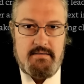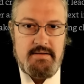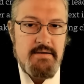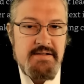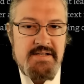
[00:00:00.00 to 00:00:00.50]

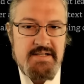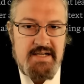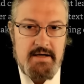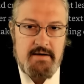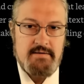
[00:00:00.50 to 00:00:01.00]
Now, this is a
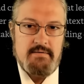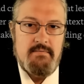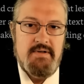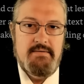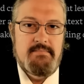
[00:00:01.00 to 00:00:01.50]
character
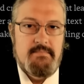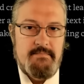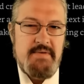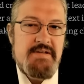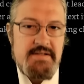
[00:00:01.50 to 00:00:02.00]
one.
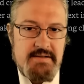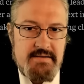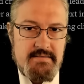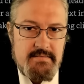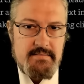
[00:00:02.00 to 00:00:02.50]
This
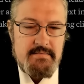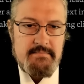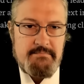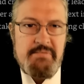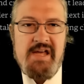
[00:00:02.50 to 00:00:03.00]
is
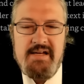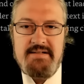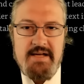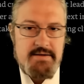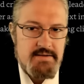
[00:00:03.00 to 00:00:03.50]
paying
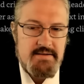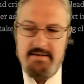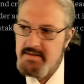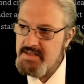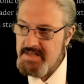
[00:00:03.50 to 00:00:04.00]
attention to
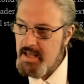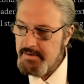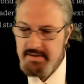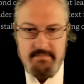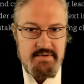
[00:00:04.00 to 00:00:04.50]
the
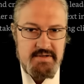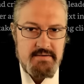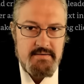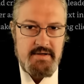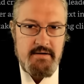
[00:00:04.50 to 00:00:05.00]
nostalgia
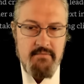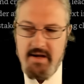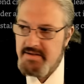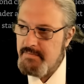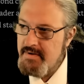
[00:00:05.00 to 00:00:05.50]
which he
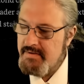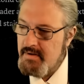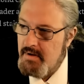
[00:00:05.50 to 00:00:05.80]
writes with.